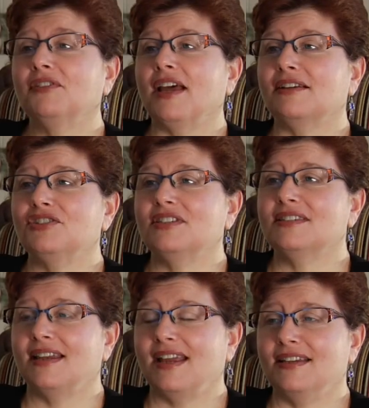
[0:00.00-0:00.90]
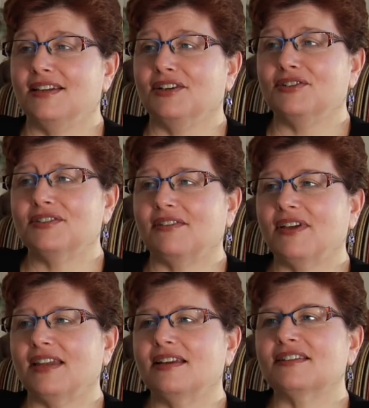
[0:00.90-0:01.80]
elections in 8 years, I've
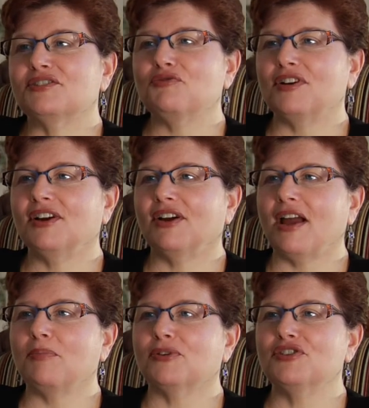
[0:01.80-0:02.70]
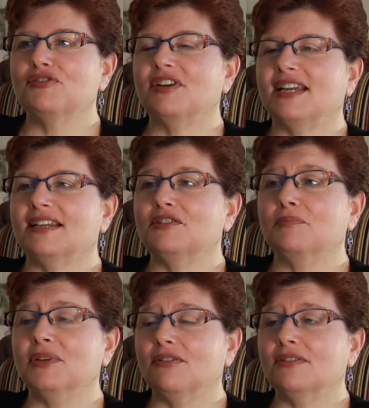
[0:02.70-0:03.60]
had an extraordinary opportunity to
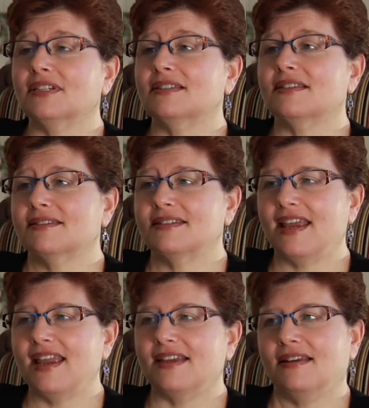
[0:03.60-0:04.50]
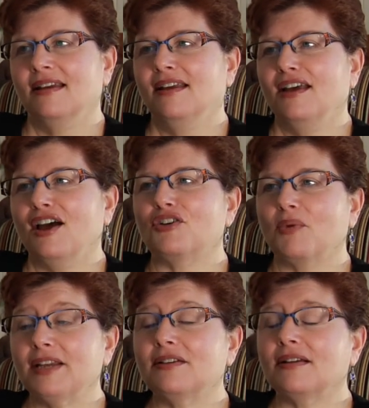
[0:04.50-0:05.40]
build and sustain a
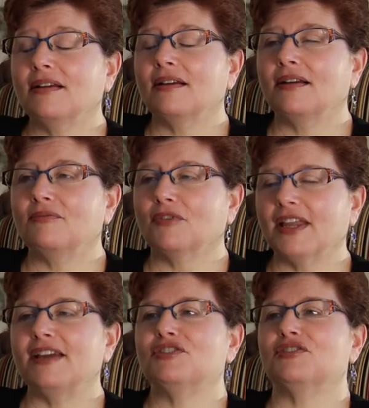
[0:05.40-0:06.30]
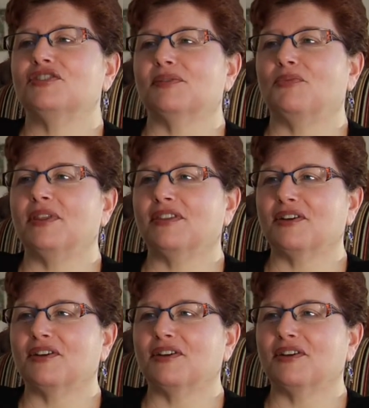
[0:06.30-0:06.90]
great relationship with the